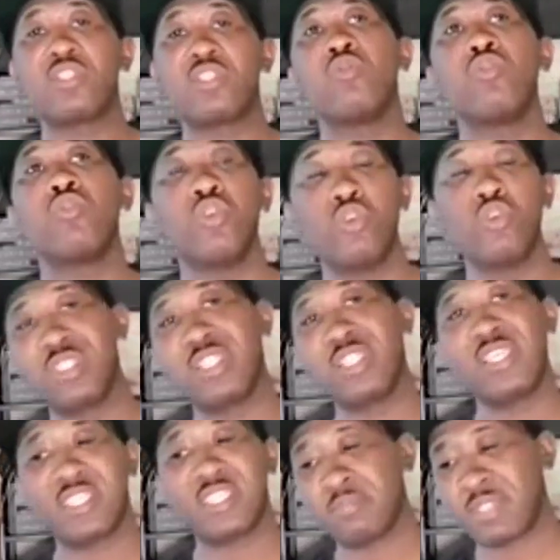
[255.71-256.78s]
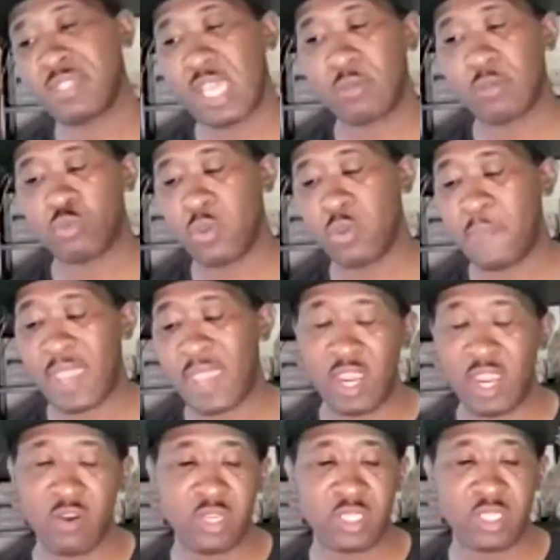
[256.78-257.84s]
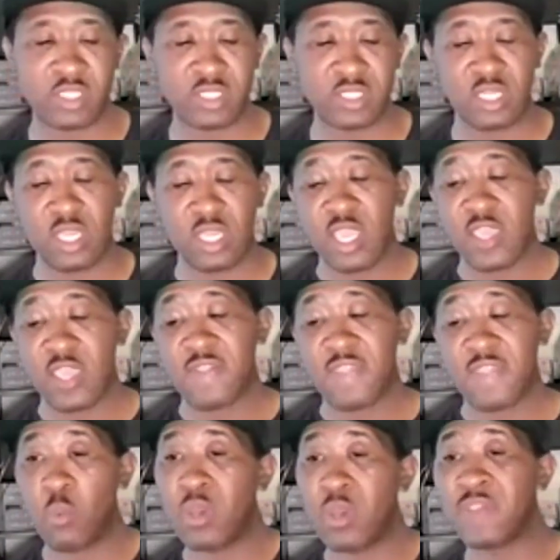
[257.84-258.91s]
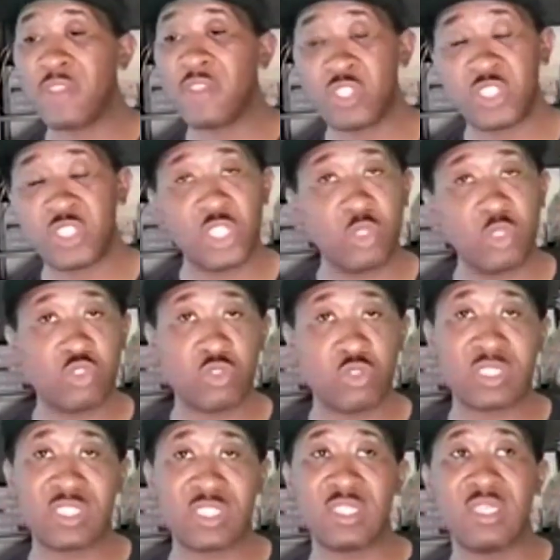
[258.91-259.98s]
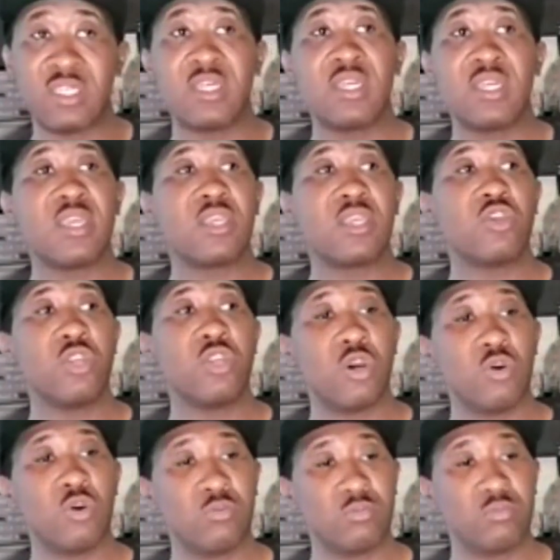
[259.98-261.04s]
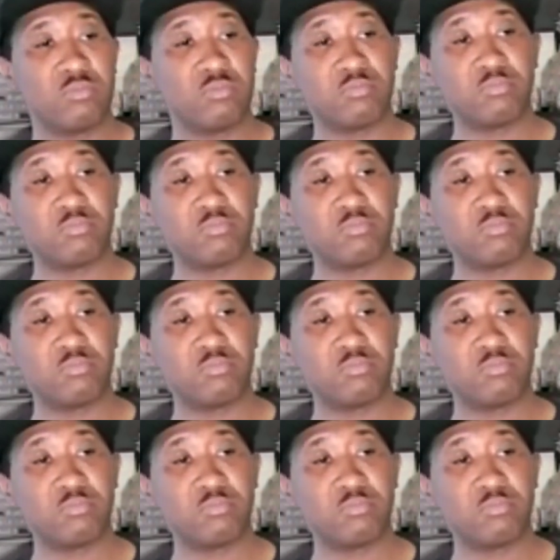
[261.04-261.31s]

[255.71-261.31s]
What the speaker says: So usually sometimes with parents, they want their children to, you know,